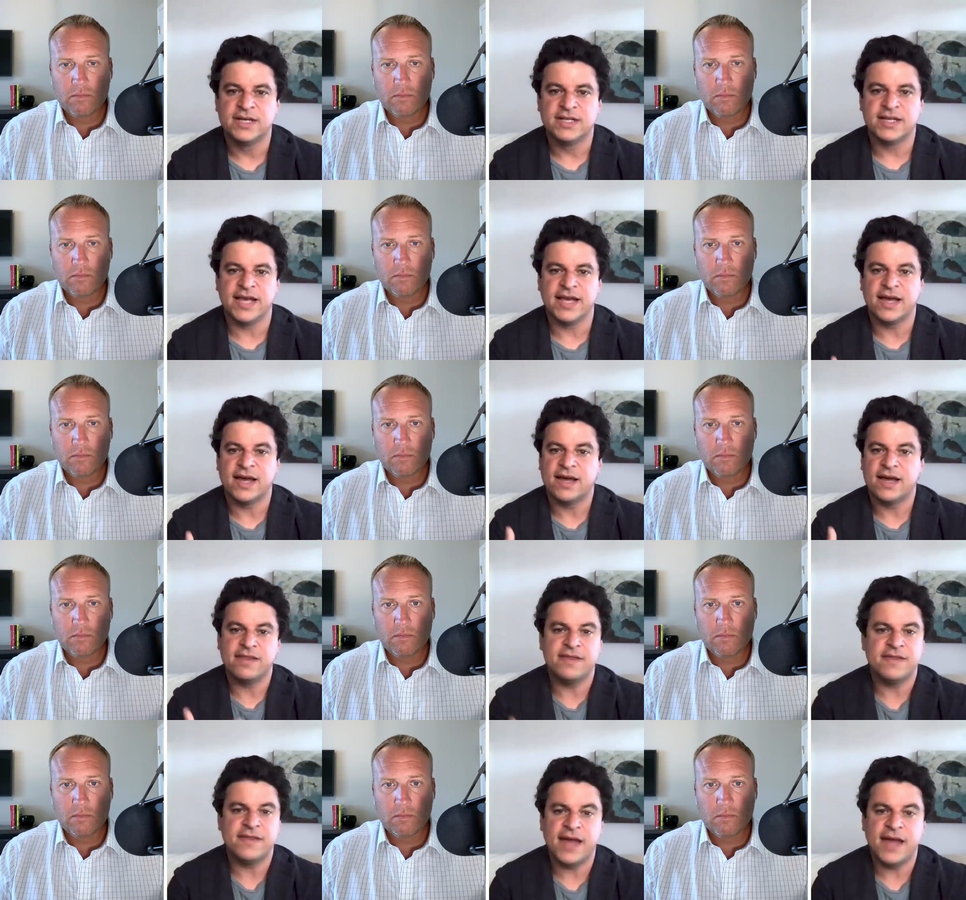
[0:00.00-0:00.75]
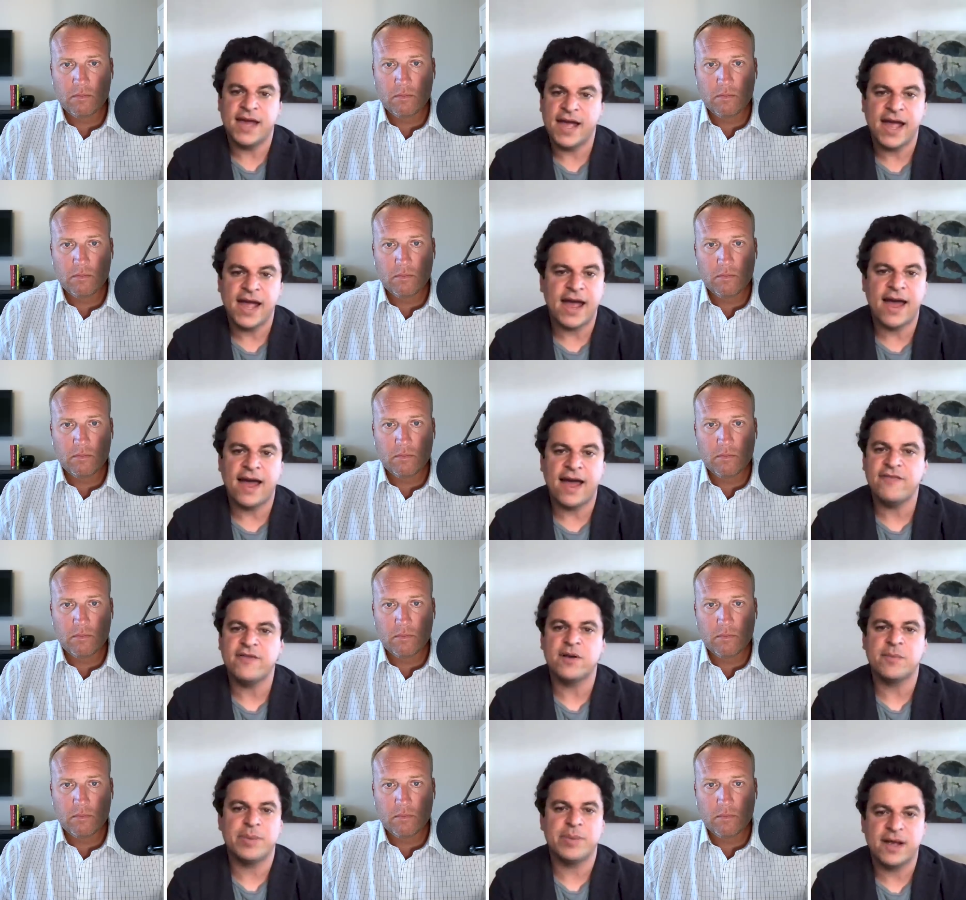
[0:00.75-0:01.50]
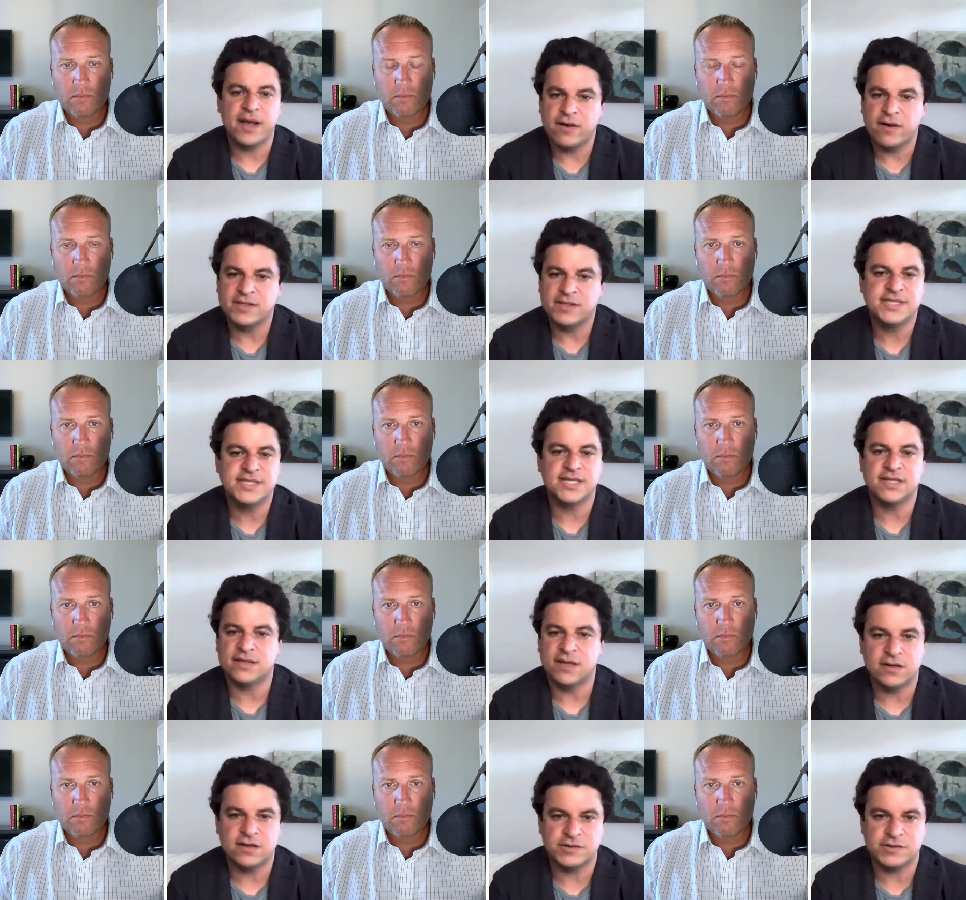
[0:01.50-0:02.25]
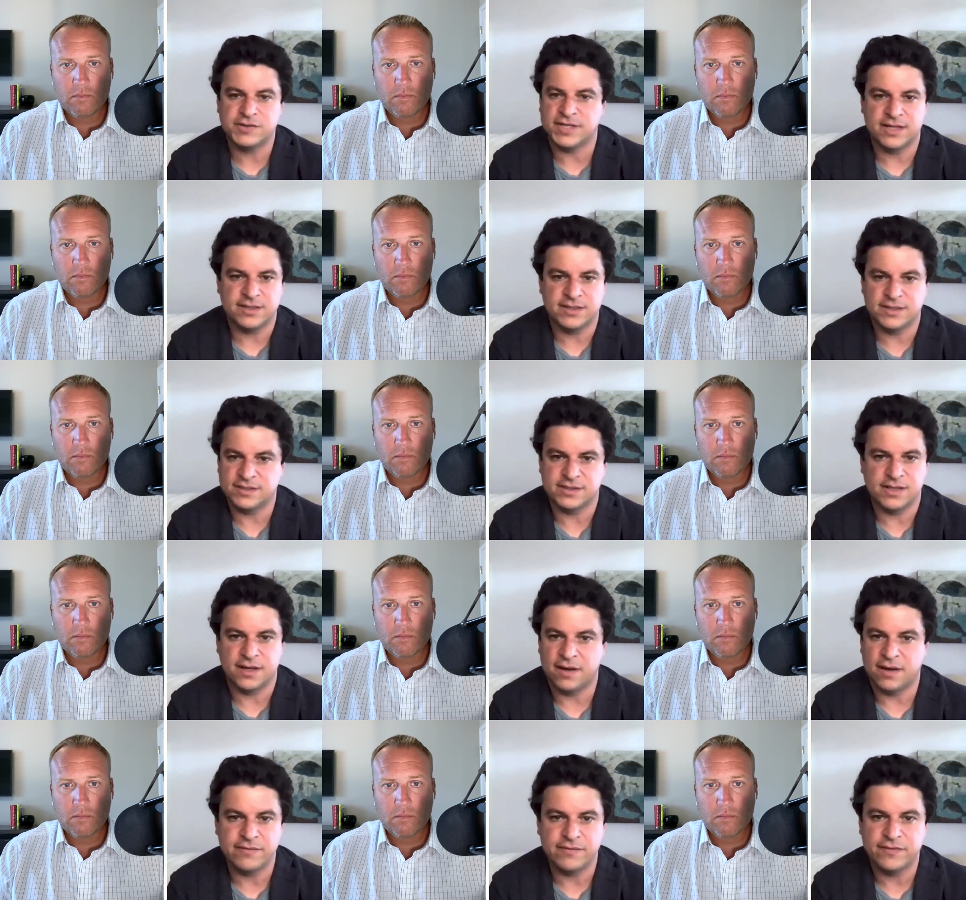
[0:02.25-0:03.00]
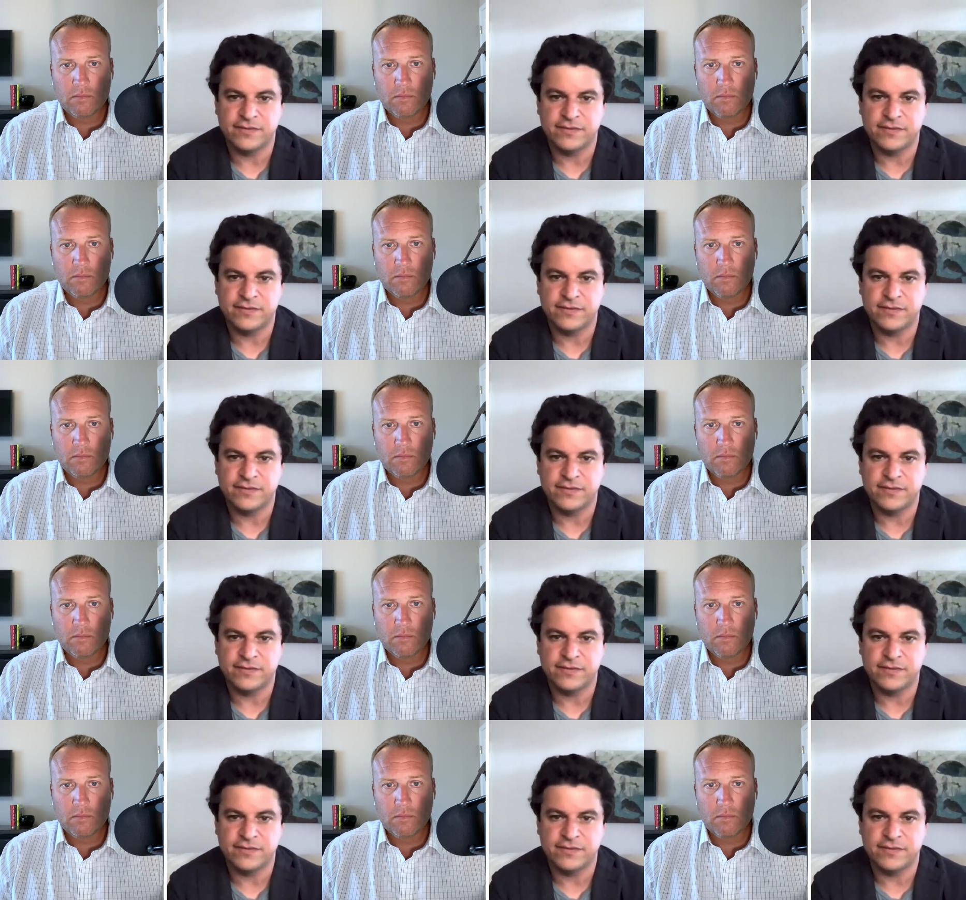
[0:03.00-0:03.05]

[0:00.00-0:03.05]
Speaker 1: like they and their parents didn't understand this stuff.